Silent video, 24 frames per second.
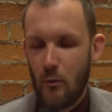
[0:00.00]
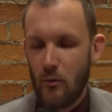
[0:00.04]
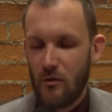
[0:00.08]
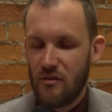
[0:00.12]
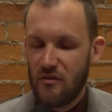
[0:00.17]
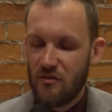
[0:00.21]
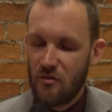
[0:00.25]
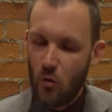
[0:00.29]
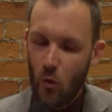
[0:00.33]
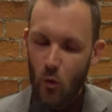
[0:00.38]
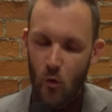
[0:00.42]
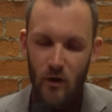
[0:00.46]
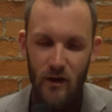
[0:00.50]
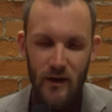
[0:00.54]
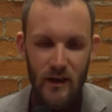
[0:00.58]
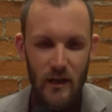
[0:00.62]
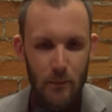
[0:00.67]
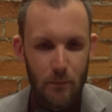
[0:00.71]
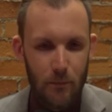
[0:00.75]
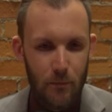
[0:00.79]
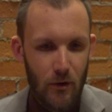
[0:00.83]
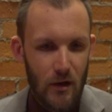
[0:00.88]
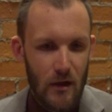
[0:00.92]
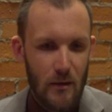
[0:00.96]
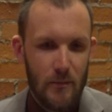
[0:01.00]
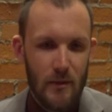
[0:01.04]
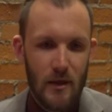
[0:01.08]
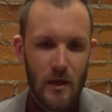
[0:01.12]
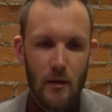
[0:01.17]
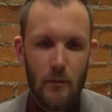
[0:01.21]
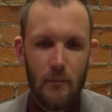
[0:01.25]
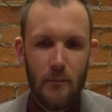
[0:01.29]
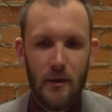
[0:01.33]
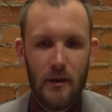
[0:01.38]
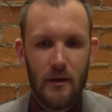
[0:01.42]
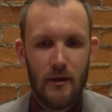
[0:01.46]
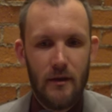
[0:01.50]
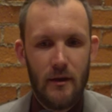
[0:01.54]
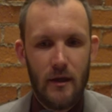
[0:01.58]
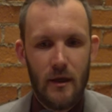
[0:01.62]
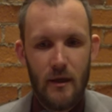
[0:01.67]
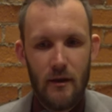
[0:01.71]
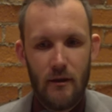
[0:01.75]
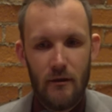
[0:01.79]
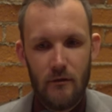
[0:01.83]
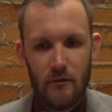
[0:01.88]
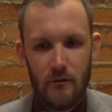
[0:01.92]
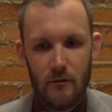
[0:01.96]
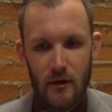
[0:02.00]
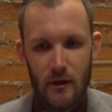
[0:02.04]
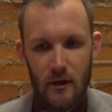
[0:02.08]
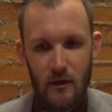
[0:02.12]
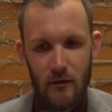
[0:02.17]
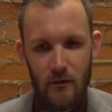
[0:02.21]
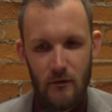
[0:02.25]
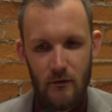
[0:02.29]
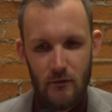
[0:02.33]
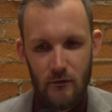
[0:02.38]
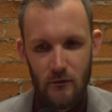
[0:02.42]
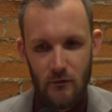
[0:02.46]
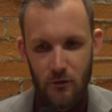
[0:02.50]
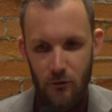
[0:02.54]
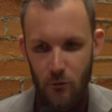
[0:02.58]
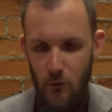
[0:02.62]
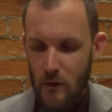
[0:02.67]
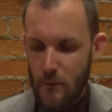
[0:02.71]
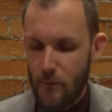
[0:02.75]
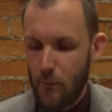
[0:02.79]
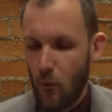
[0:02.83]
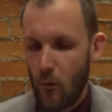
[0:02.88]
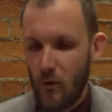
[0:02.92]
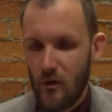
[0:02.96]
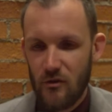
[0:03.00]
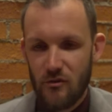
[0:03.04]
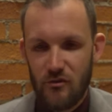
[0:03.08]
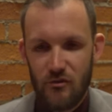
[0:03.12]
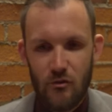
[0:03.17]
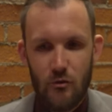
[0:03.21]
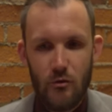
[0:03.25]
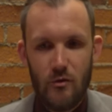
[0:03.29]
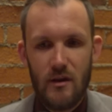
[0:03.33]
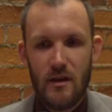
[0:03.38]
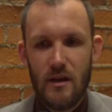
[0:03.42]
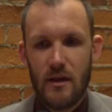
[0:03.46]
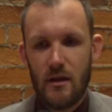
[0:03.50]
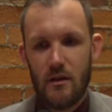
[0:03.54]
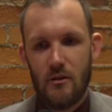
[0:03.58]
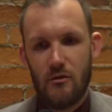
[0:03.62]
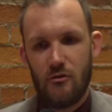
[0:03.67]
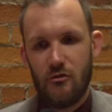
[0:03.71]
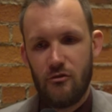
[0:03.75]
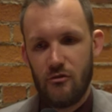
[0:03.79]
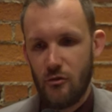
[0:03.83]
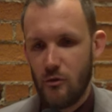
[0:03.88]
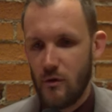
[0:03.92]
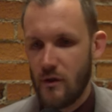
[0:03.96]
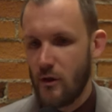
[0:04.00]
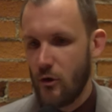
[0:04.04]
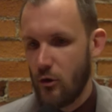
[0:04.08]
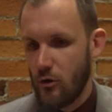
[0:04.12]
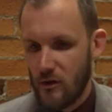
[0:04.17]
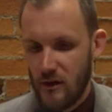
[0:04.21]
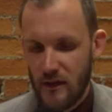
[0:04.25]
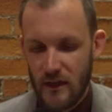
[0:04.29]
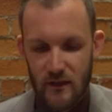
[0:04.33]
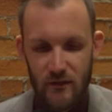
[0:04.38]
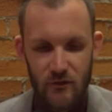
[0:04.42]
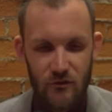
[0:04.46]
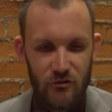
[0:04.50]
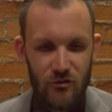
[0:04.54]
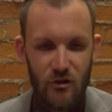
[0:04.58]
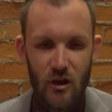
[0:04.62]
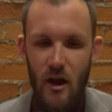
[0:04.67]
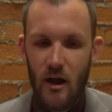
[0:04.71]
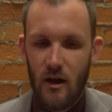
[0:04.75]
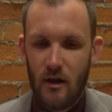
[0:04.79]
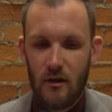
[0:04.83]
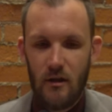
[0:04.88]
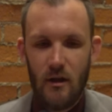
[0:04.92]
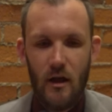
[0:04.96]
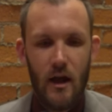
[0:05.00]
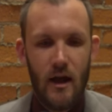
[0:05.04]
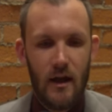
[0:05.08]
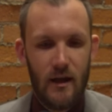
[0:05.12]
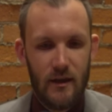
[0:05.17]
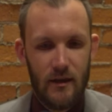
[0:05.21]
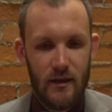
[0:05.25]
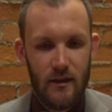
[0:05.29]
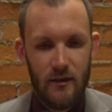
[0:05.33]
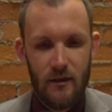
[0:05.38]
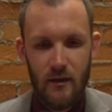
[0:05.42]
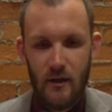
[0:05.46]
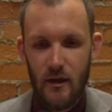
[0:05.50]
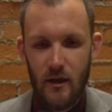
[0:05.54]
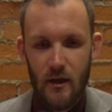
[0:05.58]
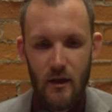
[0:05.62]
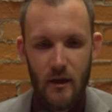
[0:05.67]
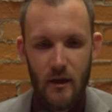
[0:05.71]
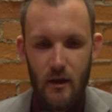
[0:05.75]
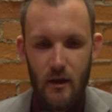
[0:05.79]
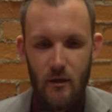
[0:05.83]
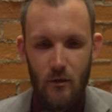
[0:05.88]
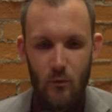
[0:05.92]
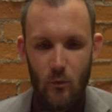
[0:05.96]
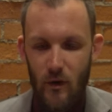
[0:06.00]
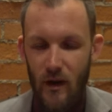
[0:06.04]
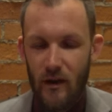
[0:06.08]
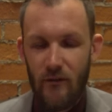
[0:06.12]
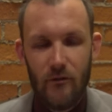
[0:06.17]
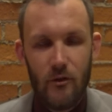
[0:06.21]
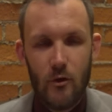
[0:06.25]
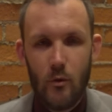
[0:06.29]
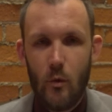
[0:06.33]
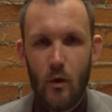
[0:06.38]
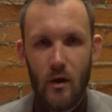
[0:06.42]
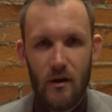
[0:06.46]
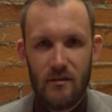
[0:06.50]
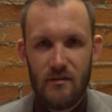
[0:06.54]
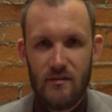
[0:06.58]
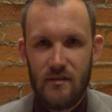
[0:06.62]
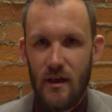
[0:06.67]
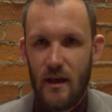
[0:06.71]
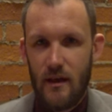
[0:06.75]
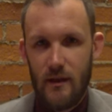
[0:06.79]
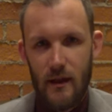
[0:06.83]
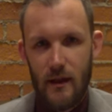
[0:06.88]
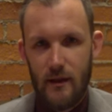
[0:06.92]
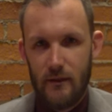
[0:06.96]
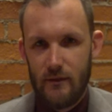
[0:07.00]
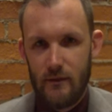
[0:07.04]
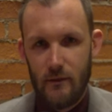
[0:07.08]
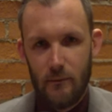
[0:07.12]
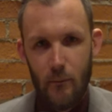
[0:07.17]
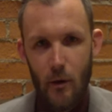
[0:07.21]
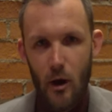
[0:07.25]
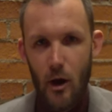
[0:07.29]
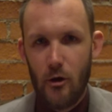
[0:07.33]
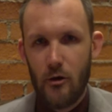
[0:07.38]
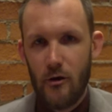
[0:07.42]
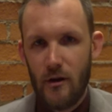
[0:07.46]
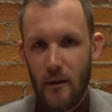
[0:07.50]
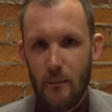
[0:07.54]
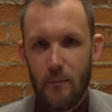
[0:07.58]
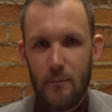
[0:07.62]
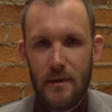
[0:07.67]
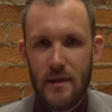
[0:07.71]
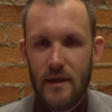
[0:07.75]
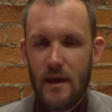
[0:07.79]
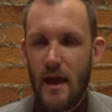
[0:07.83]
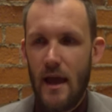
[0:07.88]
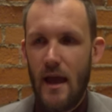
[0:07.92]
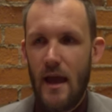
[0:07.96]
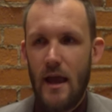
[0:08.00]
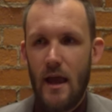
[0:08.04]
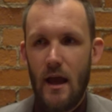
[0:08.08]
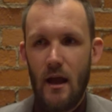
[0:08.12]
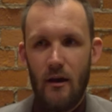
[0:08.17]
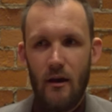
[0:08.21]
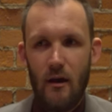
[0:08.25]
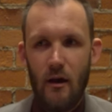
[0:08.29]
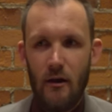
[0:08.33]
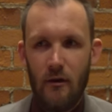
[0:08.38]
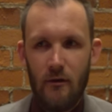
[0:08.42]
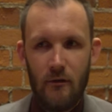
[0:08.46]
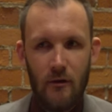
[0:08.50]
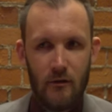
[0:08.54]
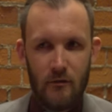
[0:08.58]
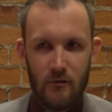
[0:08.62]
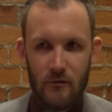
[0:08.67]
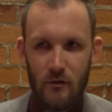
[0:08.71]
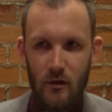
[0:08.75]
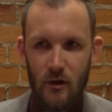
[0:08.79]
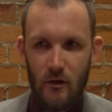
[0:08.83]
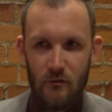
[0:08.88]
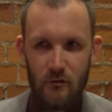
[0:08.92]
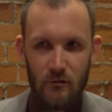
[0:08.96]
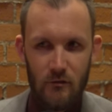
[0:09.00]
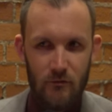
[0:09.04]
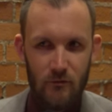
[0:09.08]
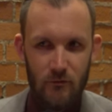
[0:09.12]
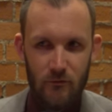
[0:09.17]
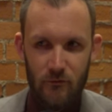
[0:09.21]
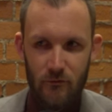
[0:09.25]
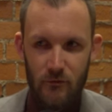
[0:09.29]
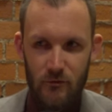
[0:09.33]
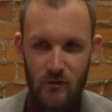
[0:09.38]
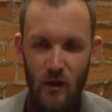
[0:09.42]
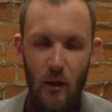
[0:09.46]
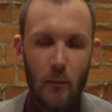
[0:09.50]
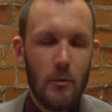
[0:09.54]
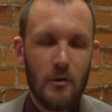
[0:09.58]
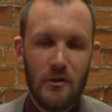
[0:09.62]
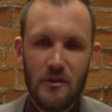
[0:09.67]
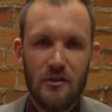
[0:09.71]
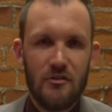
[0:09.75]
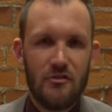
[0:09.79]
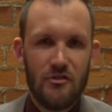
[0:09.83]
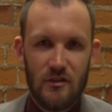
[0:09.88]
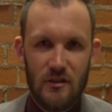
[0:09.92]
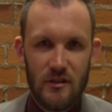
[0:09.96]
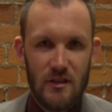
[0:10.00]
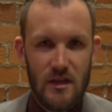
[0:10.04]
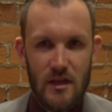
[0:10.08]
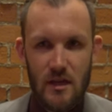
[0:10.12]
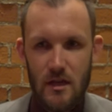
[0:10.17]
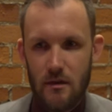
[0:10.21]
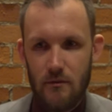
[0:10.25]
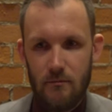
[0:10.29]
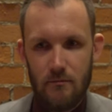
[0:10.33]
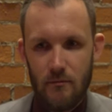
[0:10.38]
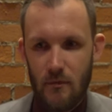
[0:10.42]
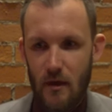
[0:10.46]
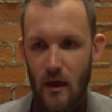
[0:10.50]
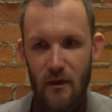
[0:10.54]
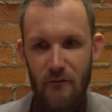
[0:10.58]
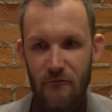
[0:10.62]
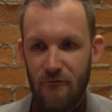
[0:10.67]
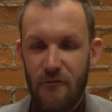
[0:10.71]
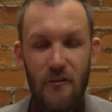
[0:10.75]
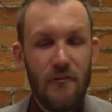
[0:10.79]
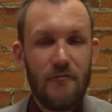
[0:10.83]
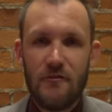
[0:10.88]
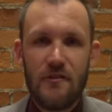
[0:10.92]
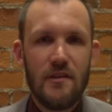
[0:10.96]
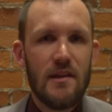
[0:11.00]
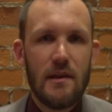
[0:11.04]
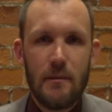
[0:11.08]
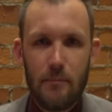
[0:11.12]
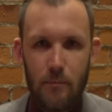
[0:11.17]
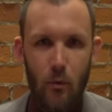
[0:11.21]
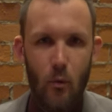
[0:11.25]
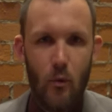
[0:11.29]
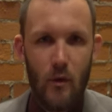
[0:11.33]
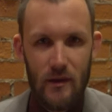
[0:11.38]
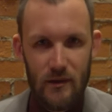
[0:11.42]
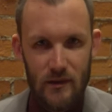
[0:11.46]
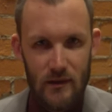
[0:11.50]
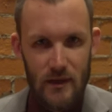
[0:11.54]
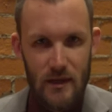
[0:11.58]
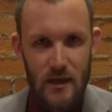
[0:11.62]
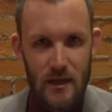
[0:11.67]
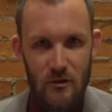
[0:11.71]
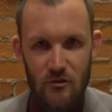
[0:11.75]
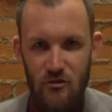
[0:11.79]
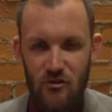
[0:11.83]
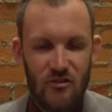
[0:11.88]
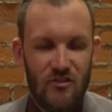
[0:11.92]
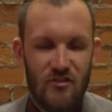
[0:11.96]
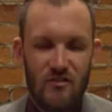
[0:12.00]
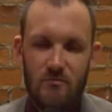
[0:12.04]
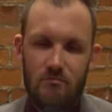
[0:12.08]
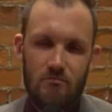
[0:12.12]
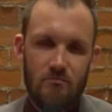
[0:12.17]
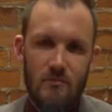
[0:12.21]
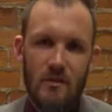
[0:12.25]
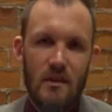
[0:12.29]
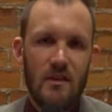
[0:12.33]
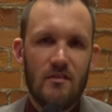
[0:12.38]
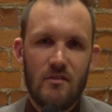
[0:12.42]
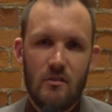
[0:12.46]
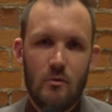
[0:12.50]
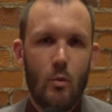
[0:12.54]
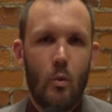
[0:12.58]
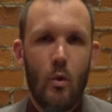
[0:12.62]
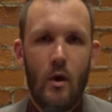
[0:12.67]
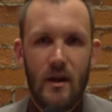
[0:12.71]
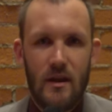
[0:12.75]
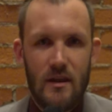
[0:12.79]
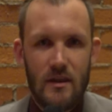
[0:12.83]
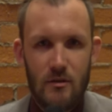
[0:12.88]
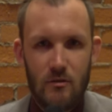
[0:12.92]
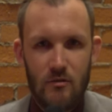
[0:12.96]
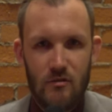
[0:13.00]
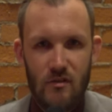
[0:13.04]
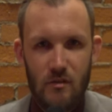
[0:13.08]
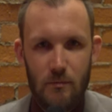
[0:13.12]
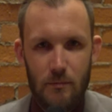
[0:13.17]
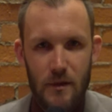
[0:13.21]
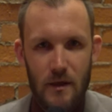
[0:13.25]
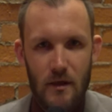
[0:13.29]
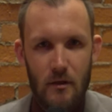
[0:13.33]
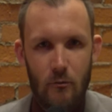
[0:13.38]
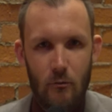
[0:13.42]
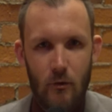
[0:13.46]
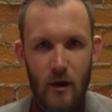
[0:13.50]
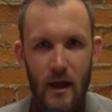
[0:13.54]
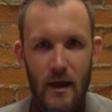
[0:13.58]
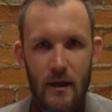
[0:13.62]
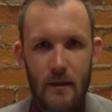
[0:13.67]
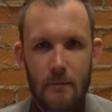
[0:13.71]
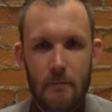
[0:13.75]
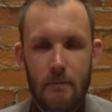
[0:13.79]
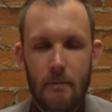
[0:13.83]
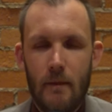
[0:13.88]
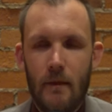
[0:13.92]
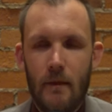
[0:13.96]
With scoring at a premium and three-point shooting and shooting early in the shot clock and whatever you want to say, like the modern NBA, a double-digit lead, a 15-point lead just isn't what it used to be, right?